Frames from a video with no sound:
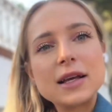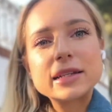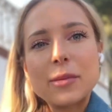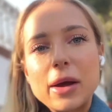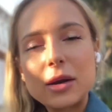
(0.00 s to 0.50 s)

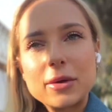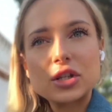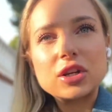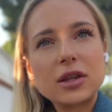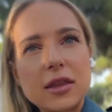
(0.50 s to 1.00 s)
somebody
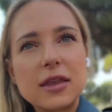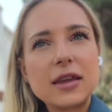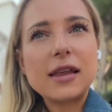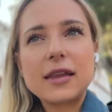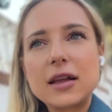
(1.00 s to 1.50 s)
mentioned the
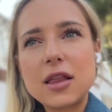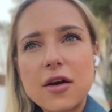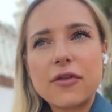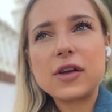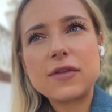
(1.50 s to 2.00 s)
thing that they
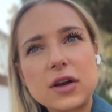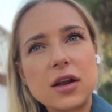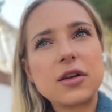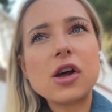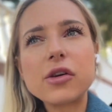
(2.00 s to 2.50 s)
love,
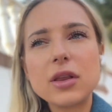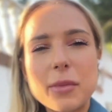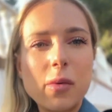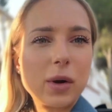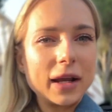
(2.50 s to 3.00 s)
even not only
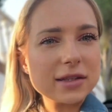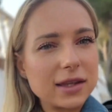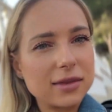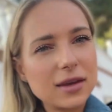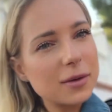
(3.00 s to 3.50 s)
my workouts
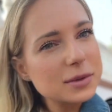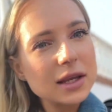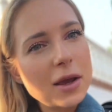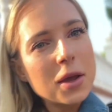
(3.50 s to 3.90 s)
and tips,